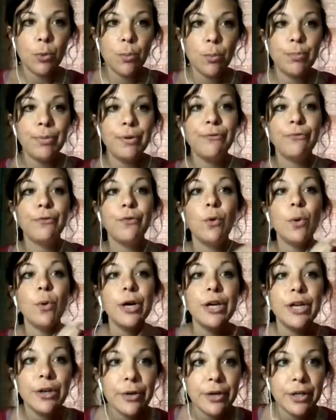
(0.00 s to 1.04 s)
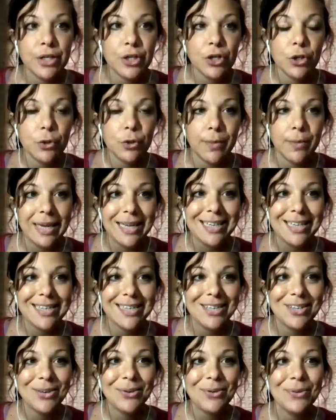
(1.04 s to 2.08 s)
before your attunements,
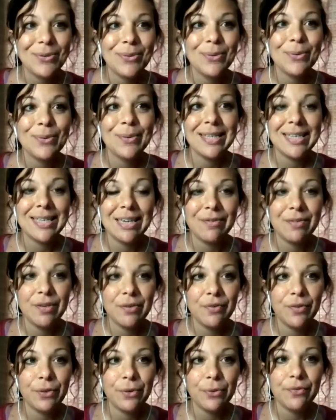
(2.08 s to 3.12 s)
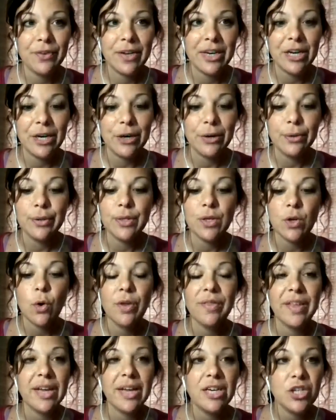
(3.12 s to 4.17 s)
you received a few videos
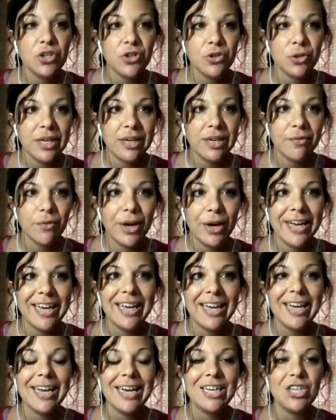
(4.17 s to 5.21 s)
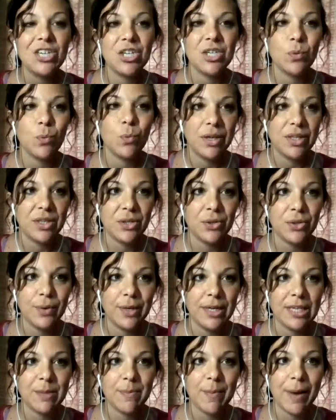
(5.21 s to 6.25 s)
on the history of Reiki and just what to
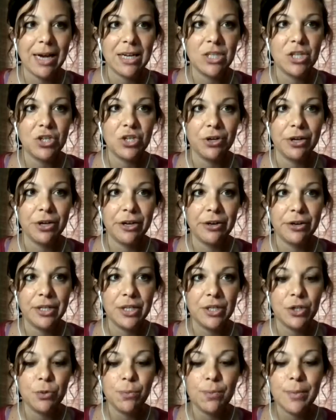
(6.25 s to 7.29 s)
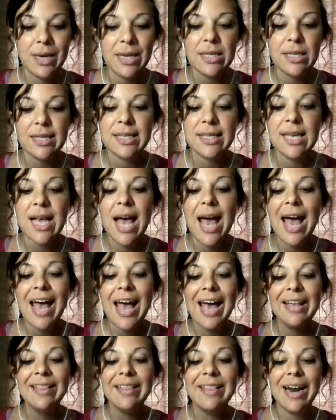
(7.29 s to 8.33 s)
expect during your attunements.
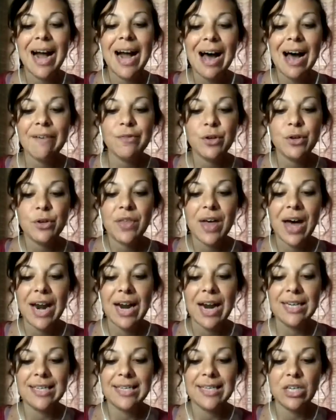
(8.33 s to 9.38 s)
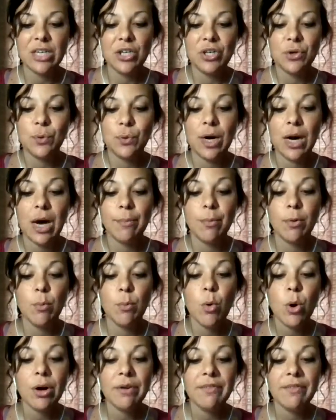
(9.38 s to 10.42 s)
And then after that, I sent you a couple
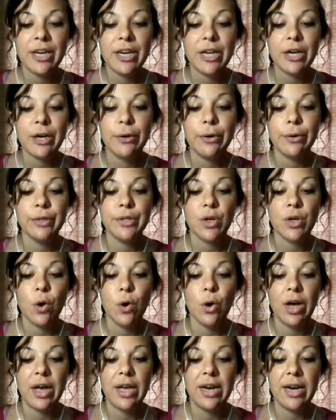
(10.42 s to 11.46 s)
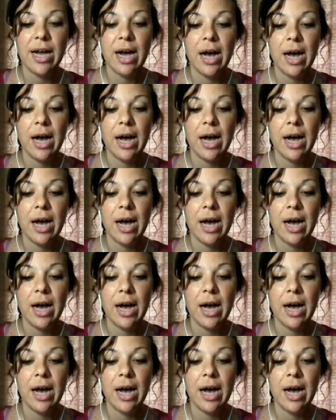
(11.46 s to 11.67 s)
more videos on